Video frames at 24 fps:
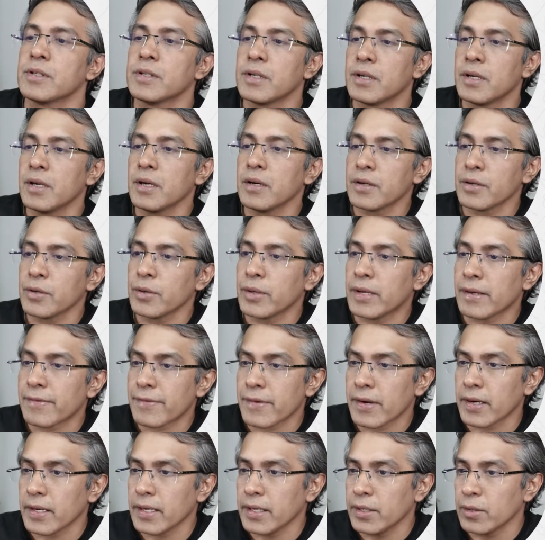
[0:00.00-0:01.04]
Here you
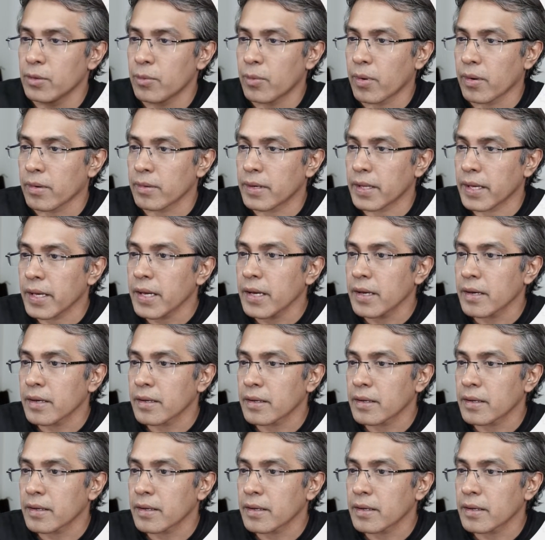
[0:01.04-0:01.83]
definitely don't want to take,